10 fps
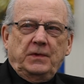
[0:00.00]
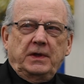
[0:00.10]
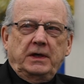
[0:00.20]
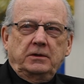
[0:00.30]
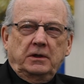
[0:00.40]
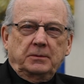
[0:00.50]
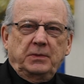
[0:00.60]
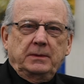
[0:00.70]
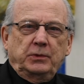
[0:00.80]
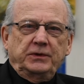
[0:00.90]
that young
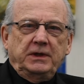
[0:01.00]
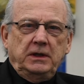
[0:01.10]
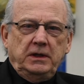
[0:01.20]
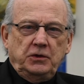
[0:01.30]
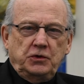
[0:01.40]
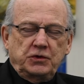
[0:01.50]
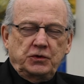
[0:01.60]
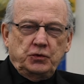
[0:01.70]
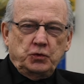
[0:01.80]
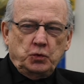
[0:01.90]
people need
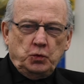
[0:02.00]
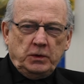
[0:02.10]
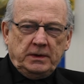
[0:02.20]
to